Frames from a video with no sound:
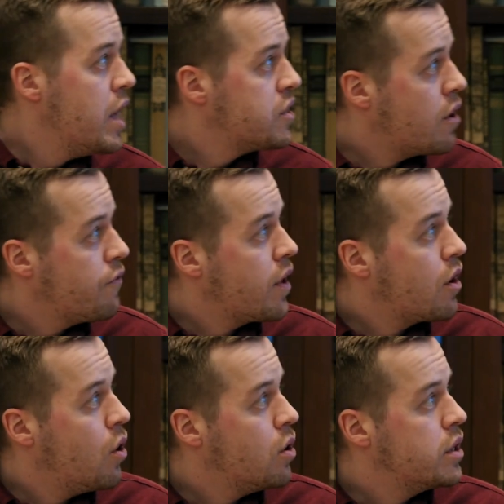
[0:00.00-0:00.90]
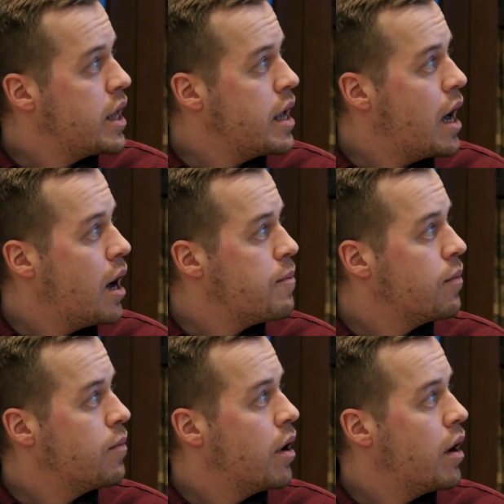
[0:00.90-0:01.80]
something called the
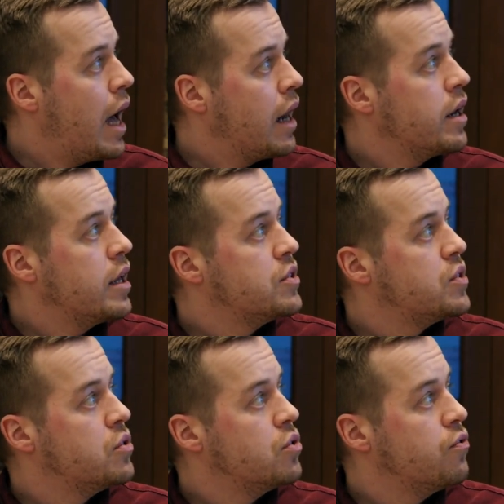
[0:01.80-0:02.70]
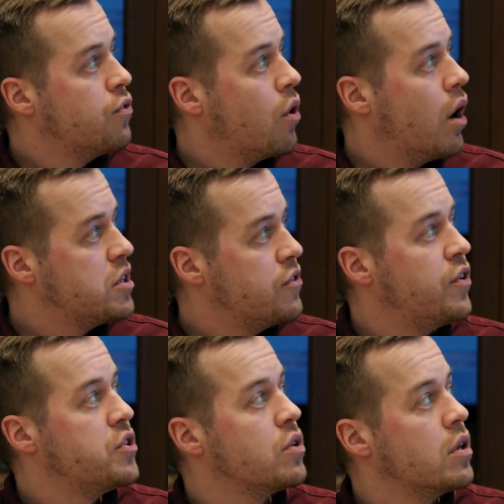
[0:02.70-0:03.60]
Allen Institute for
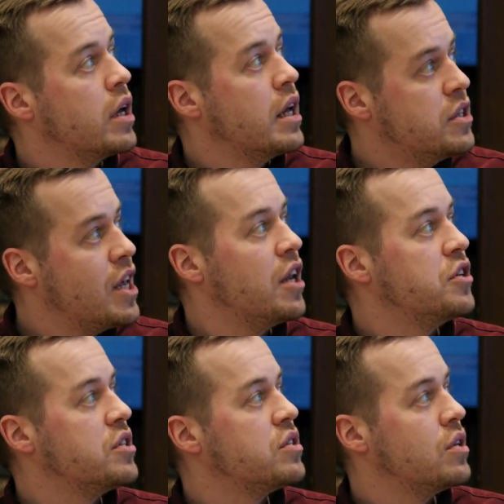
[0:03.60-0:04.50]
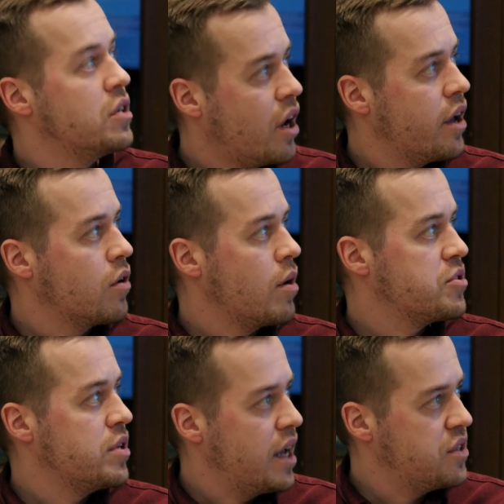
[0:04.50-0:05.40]
Artificial Intelligence
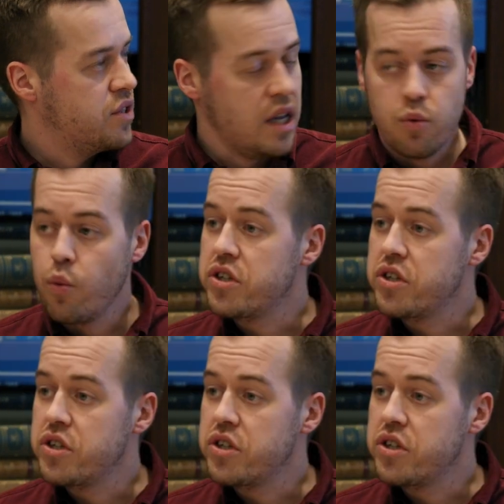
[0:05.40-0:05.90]
Diagrams dataset,